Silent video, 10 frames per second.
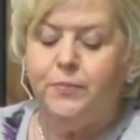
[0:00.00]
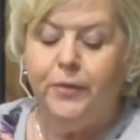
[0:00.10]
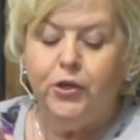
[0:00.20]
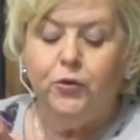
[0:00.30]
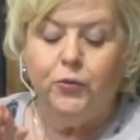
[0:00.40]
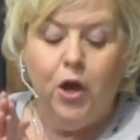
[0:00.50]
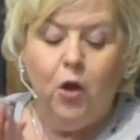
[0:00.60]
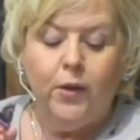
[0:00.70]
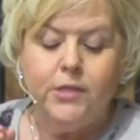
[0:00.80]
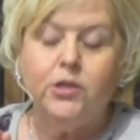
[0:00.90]
but you'll
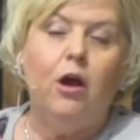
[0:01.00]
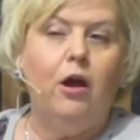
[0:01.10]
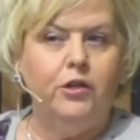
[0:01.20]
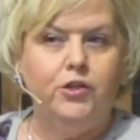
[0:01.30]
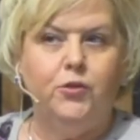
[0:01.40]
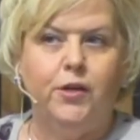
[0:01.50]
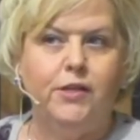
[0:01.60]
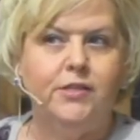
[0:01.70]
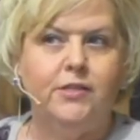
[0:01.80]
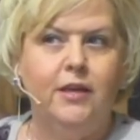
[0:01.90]
know it's a hard
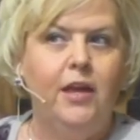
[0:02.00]
choice